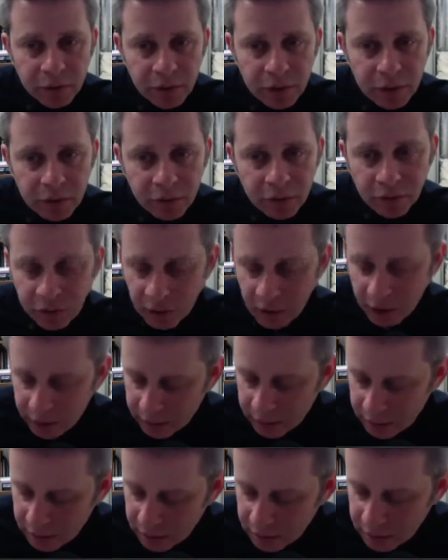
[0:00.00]
New
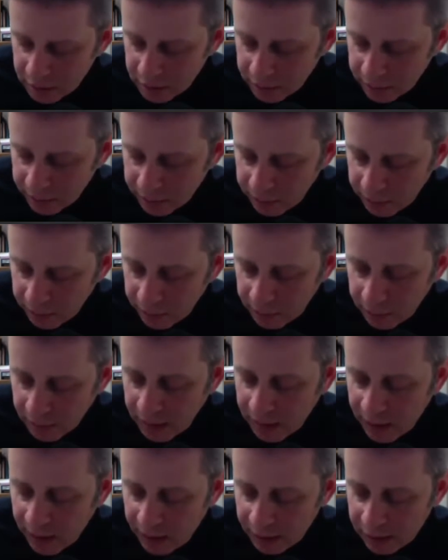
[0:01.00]
France
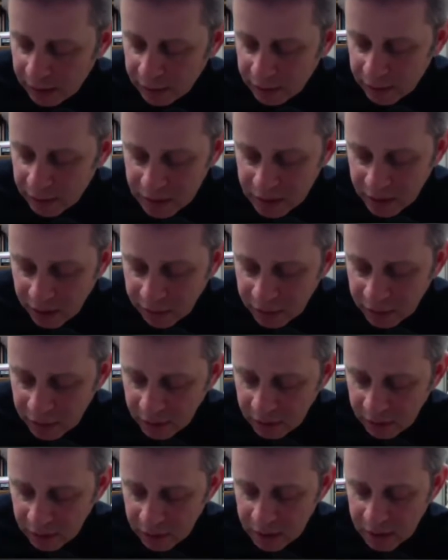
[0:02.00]
and the
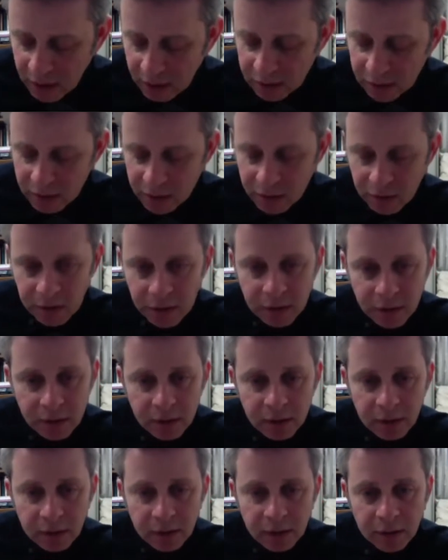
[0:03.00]
17th century
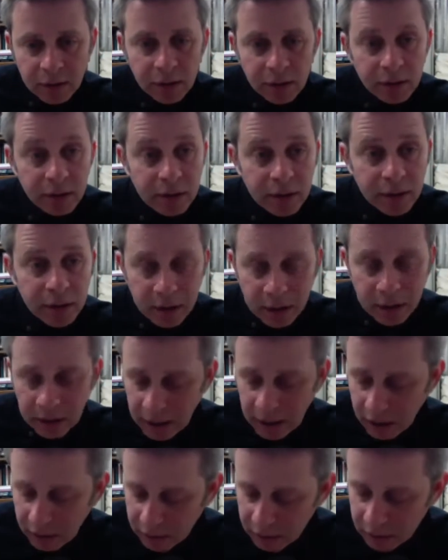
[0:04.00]
colonial
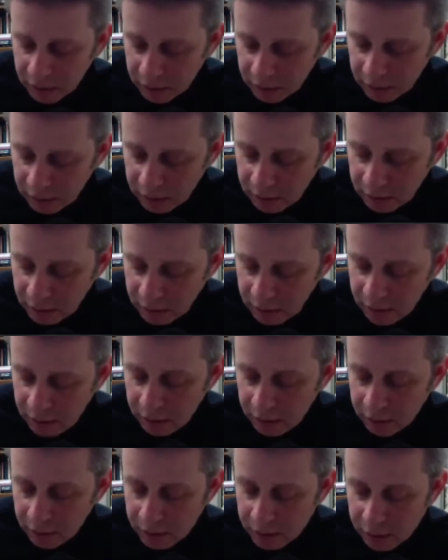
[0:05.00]
encounter
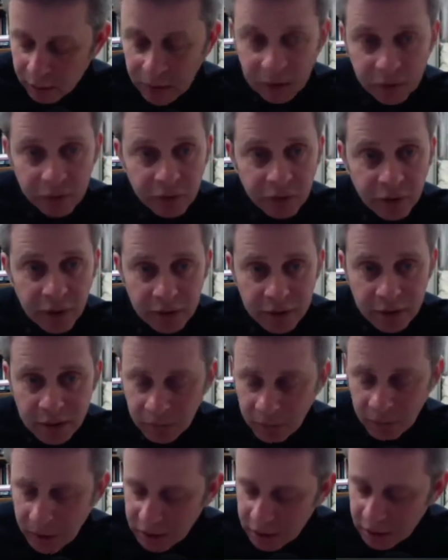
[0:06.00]
between French
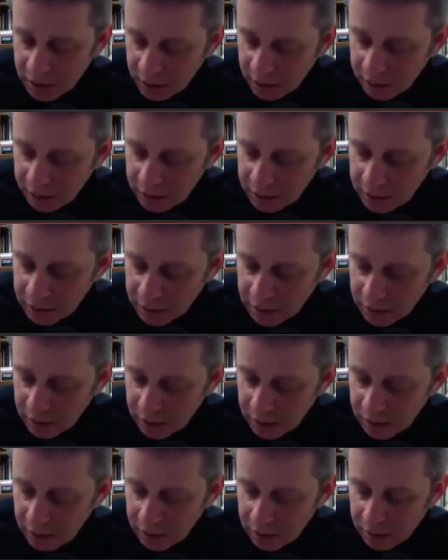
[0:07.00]
missionaries,
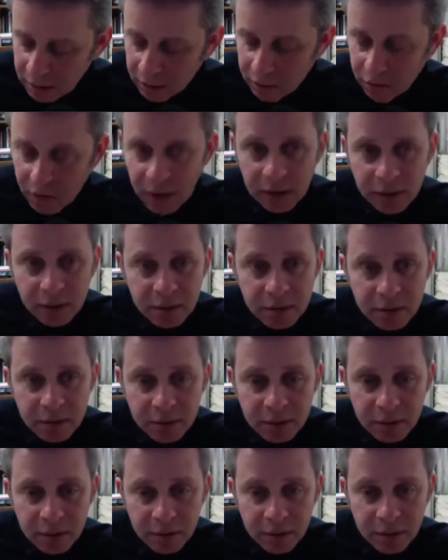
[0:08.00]

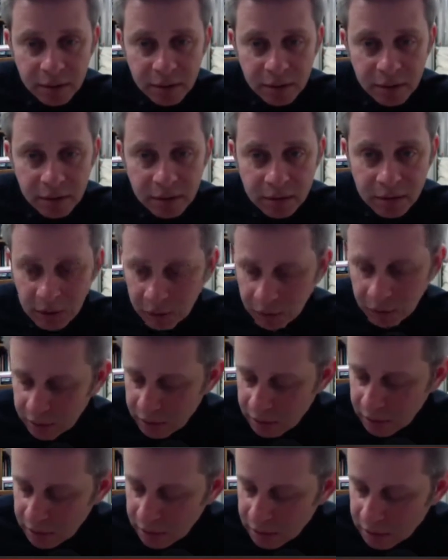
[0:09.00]
traders,
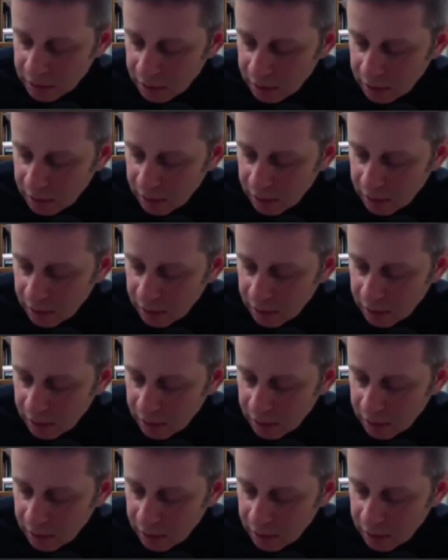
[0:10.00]
soldiers,